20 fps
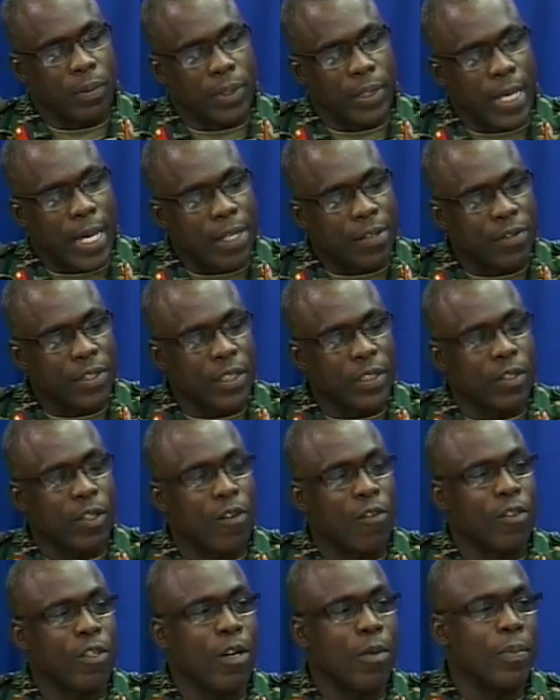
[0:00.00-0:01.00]
that
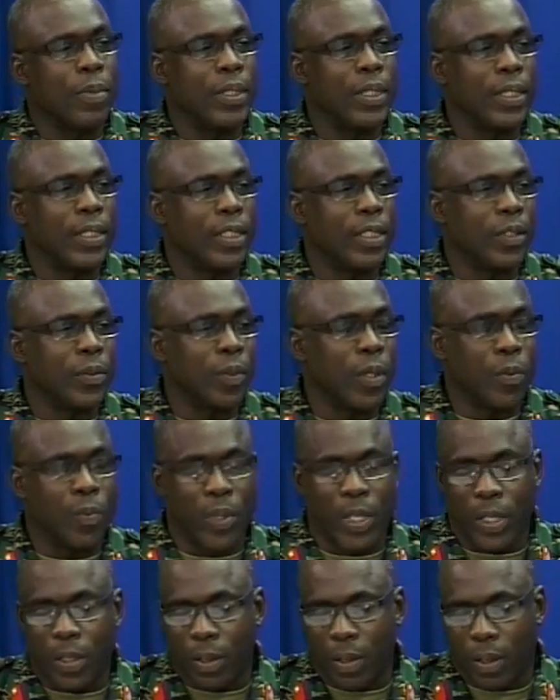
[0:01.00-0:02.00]
reserve component is what we
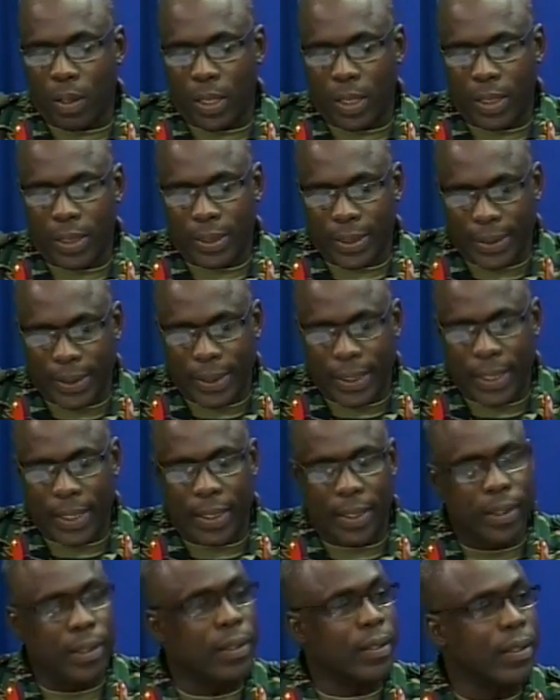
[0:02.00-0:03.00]
call today
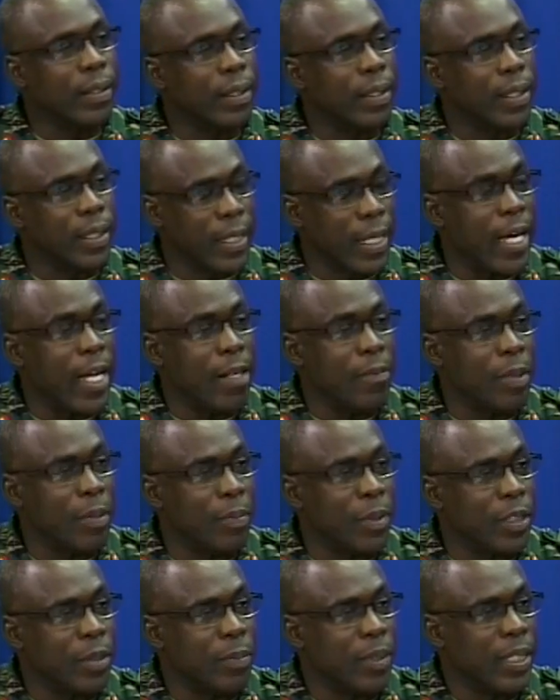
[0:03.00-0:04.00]
the Guyana
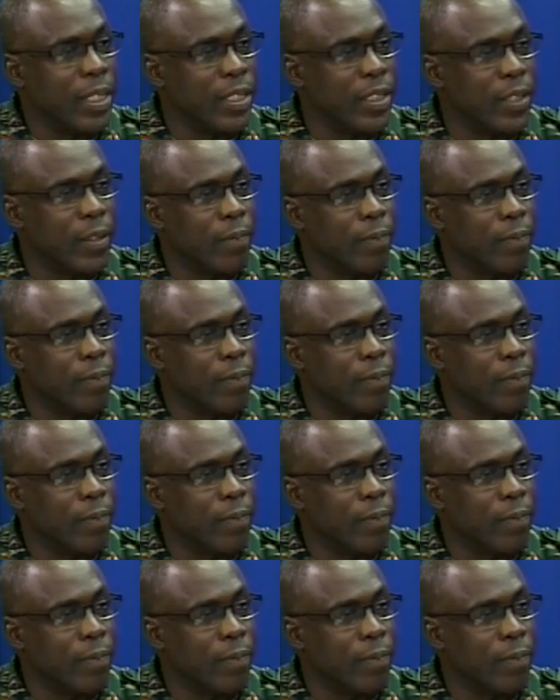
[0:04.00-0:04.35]
People's Militia.